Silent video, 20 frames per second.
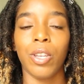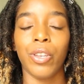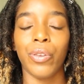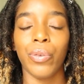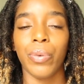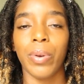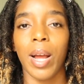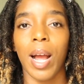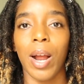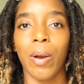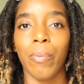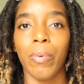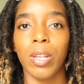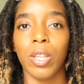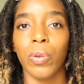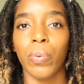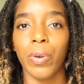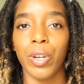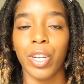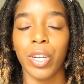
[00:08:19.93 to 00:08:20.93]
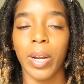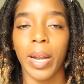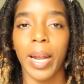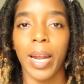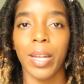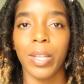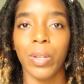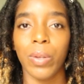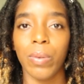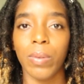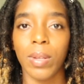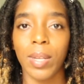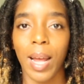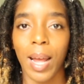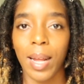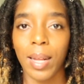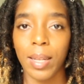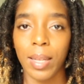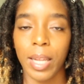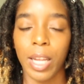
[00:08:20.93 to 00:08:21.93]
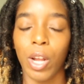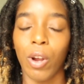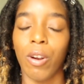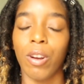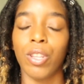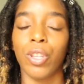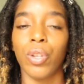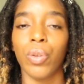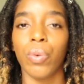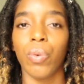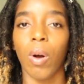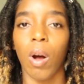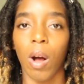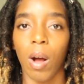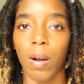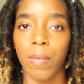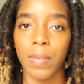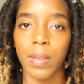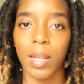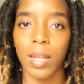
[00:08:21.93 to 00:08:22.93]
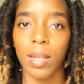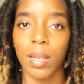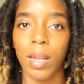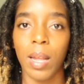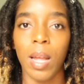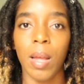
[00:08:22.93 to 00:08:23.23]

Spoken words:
do not retwist your hair too tightly or too often,